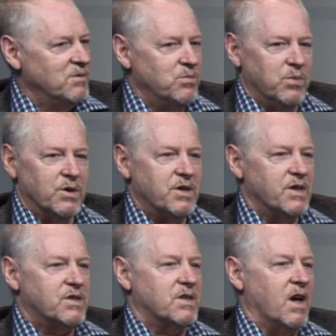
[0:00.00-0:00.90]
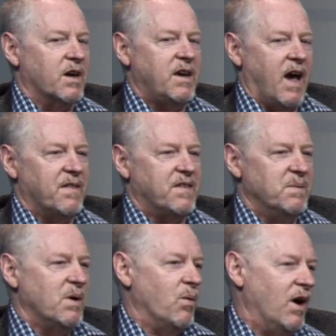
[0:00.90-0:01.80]
We're just Kathy,
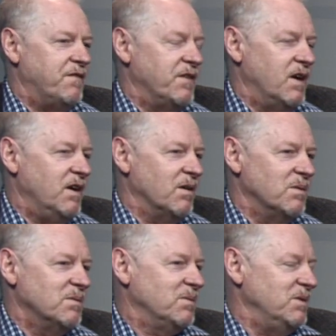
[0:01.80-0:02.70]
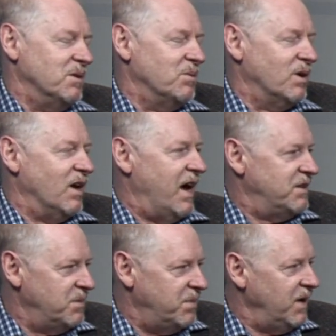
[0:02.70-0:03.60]
my wife, and I are we're glad
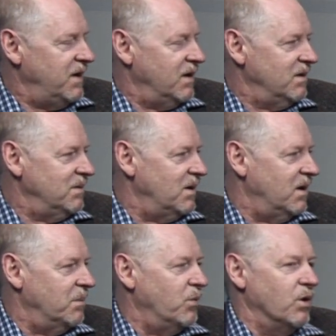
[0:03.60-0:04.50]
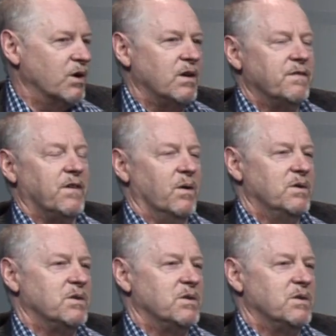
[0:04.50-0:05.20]
to be here. We're looking forward to